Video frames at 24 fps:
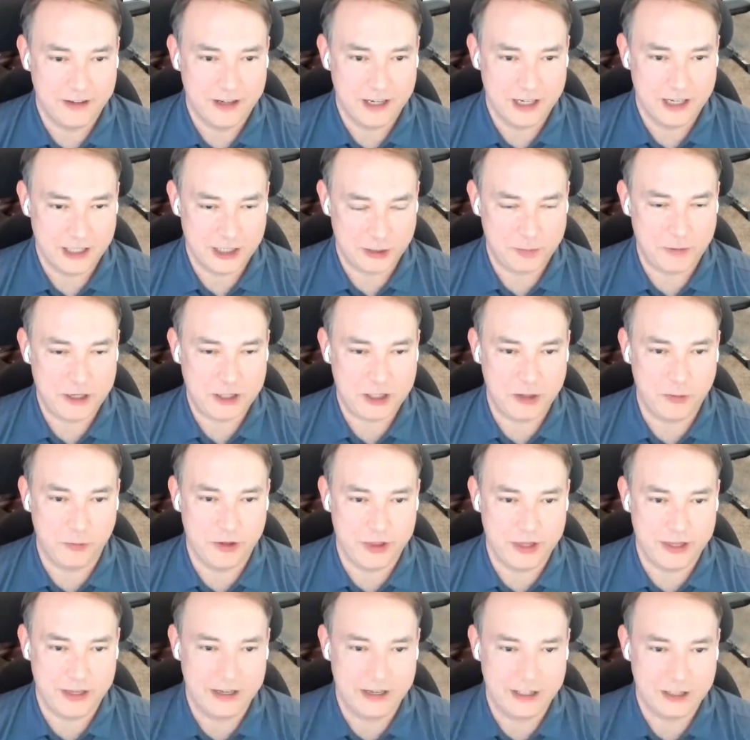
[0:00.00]
Especially
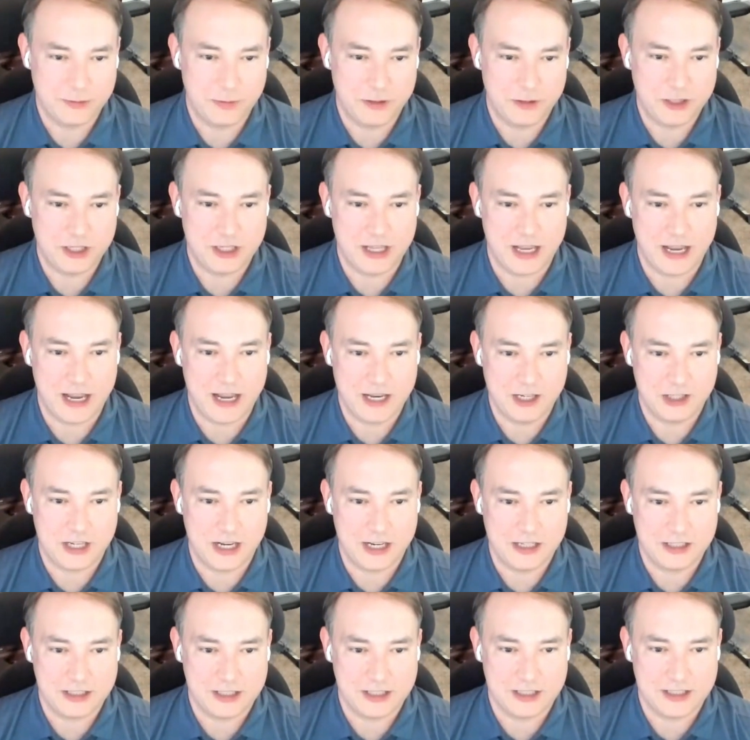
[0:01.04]
the edge
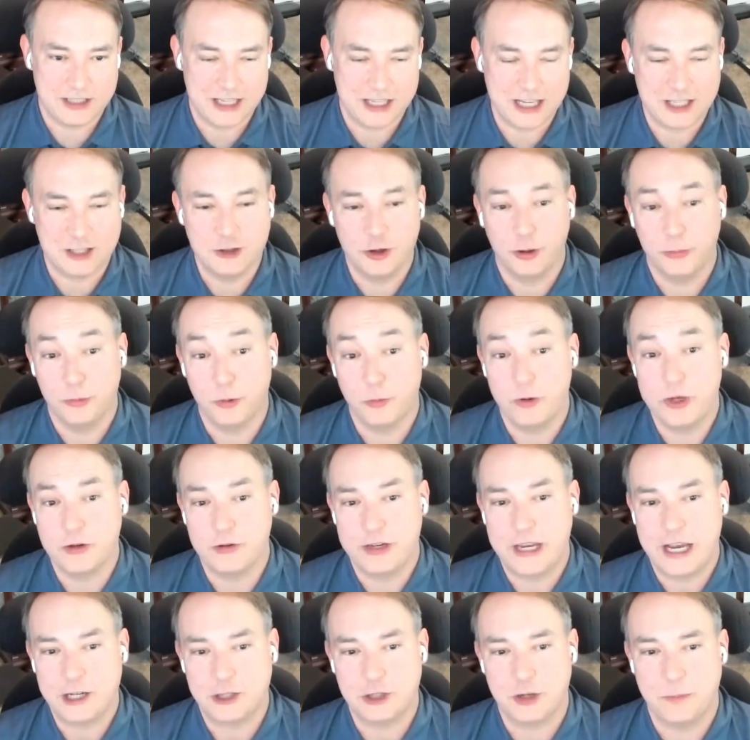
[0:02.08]
cases. That's normally when you
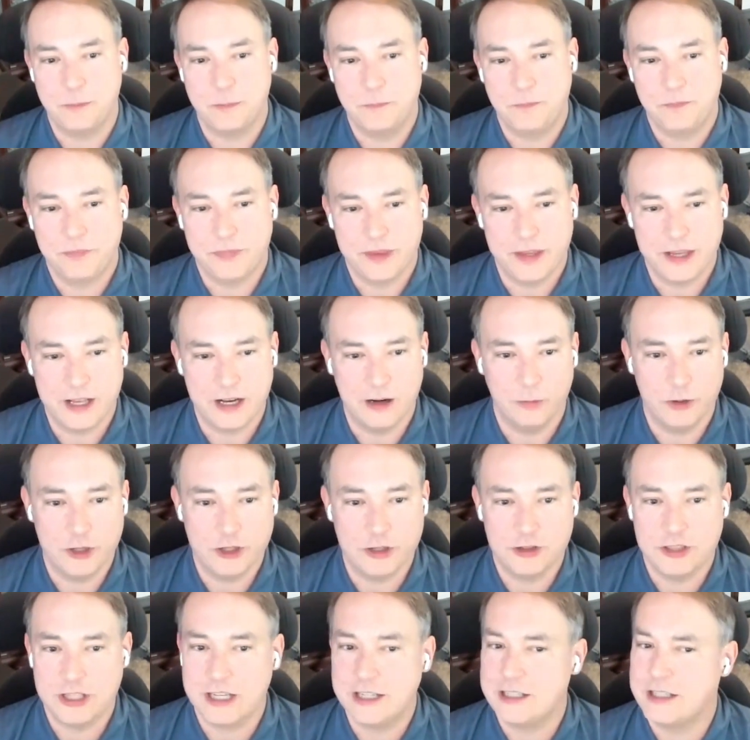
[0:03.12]
catch them. When you
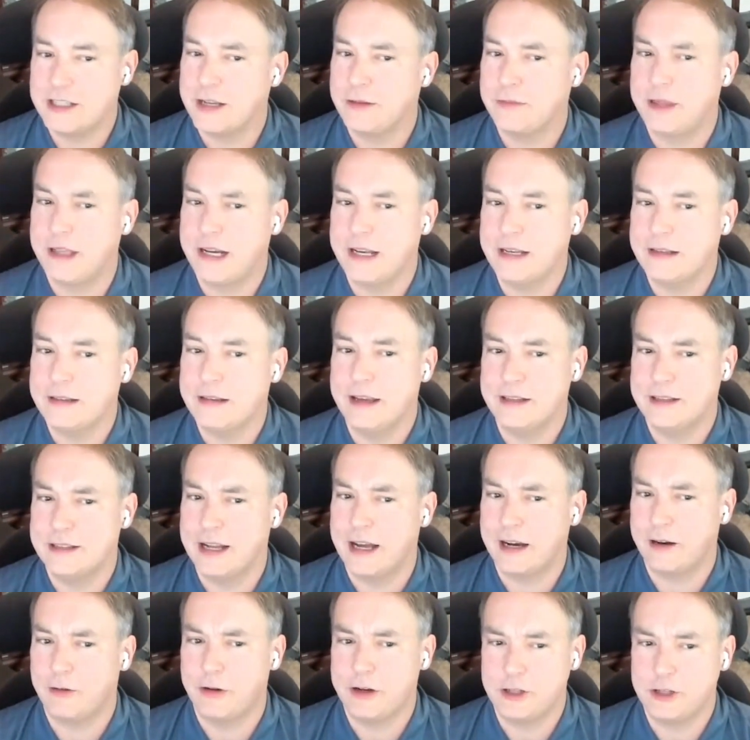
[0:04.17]
say something, it's
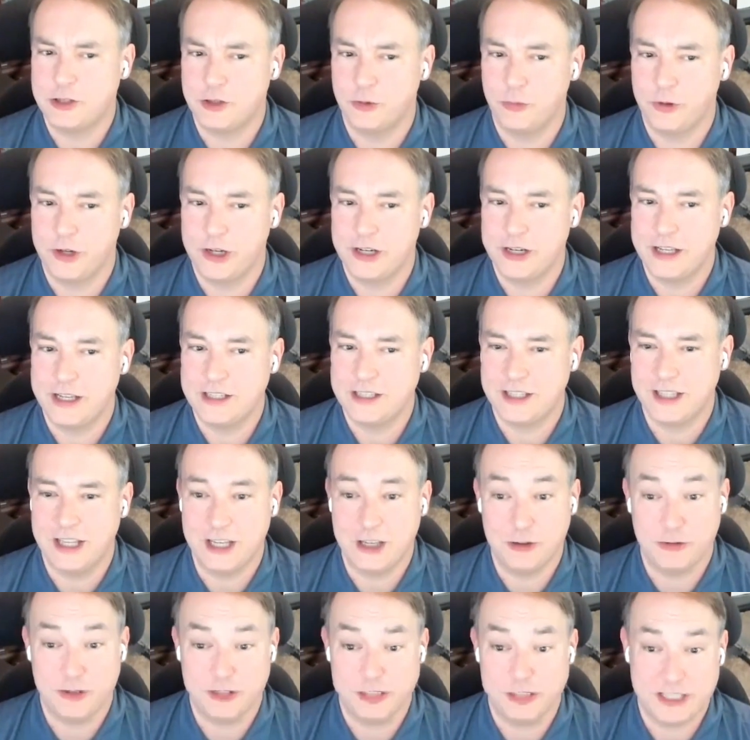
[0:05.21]
not quite sure what it is, and then
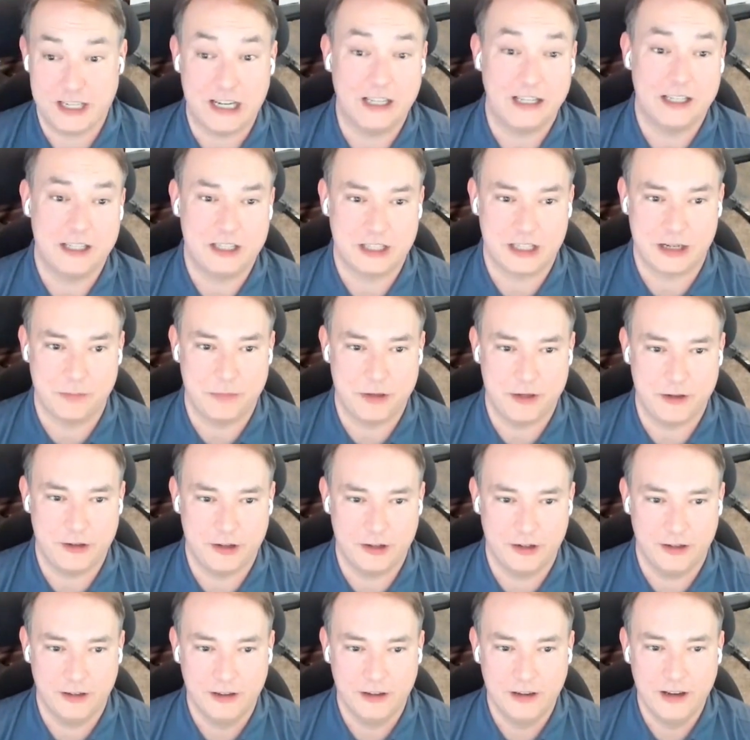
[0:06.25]
you could tell it's a
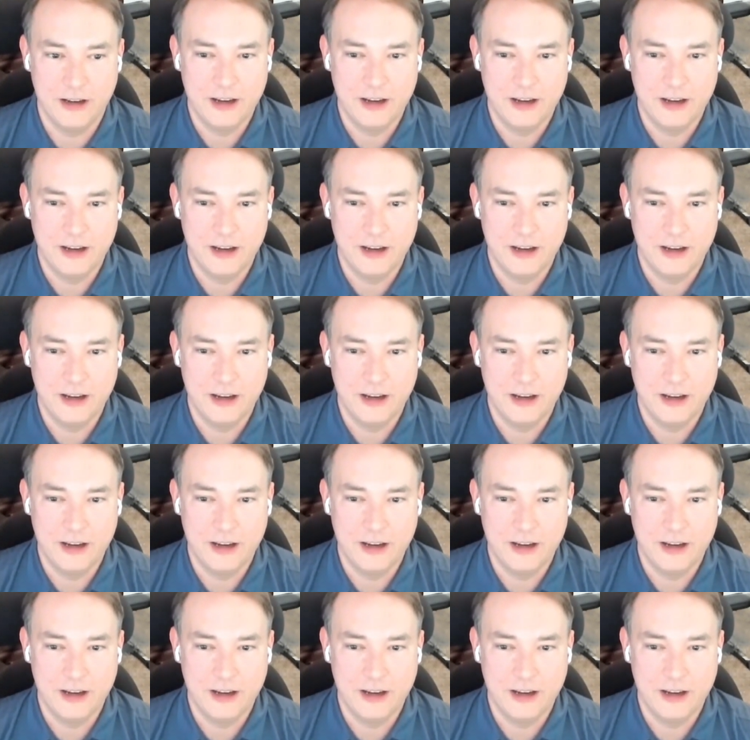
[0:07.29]
computer.